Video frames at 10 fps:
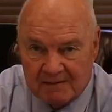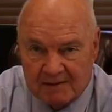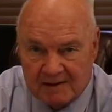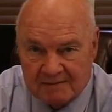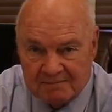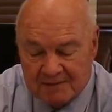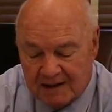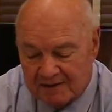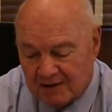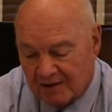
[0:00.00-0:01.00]
Hebert,
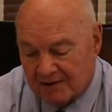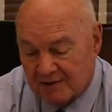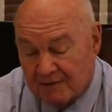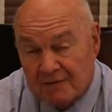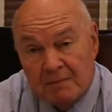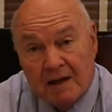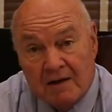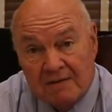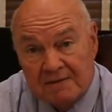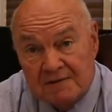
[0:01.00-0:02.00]
uh, talking to you from my
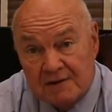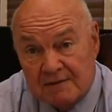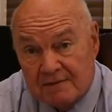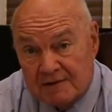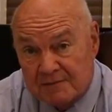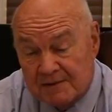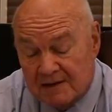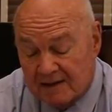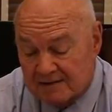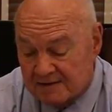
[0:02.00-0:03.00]
office here in Richmond,
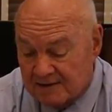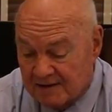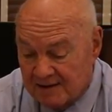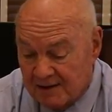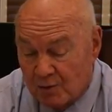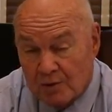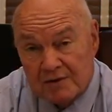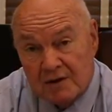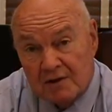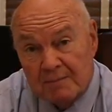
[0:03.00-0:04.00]
Texas. I want
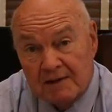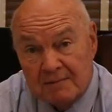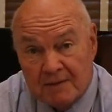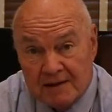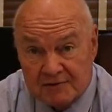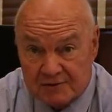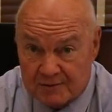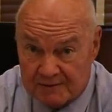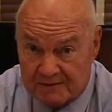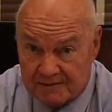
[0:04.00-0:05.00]
to talk about the Brazos
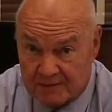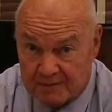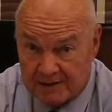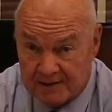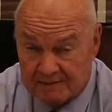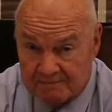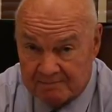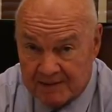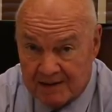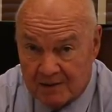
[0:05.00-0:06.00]
River for a minute.
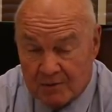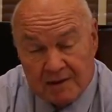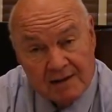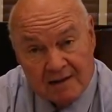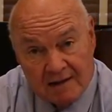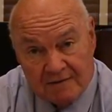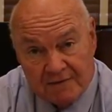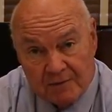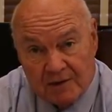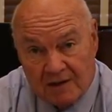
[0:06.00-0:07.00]
We're getting a lot of
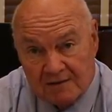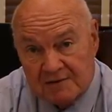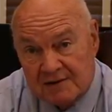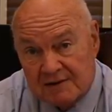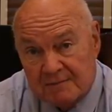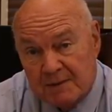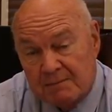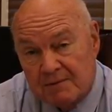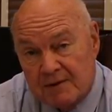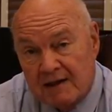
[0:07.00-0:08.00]
phone calls here.
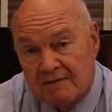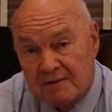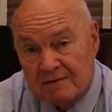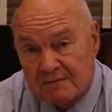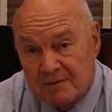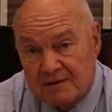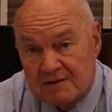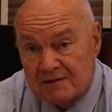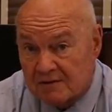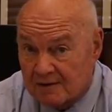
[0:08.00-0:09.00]
People driving over the
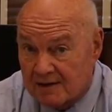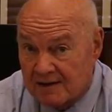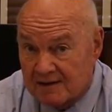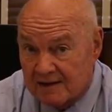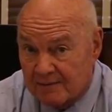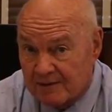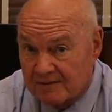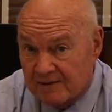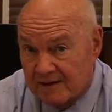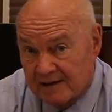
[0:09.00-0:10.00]
bridges are looking at that
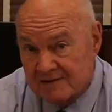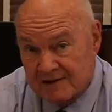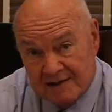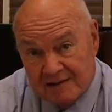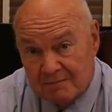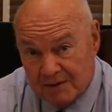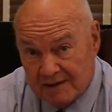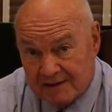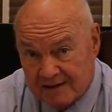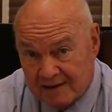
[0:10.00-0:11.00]
river and it's getting
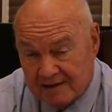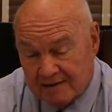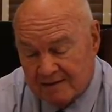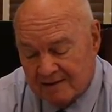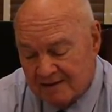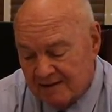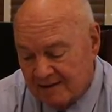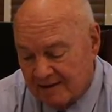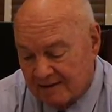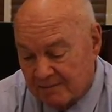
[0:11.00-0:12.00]
big again.
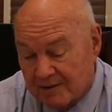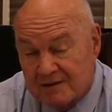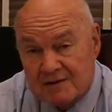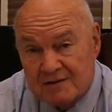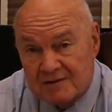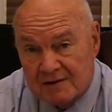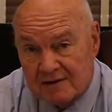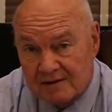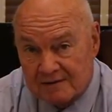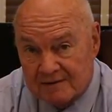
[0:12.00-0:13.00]
And it brings
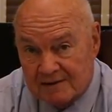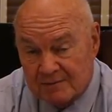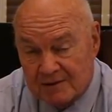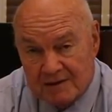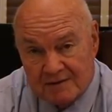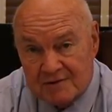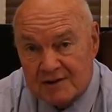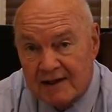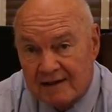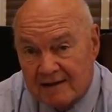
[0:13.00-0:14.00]
concern, and we
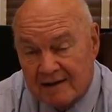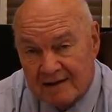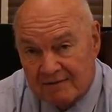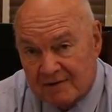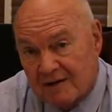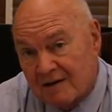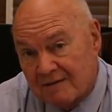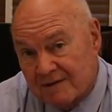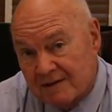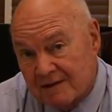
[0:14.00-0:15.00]
understand that after
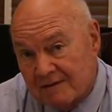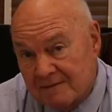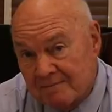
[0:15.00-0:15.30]
Harvey. Uh,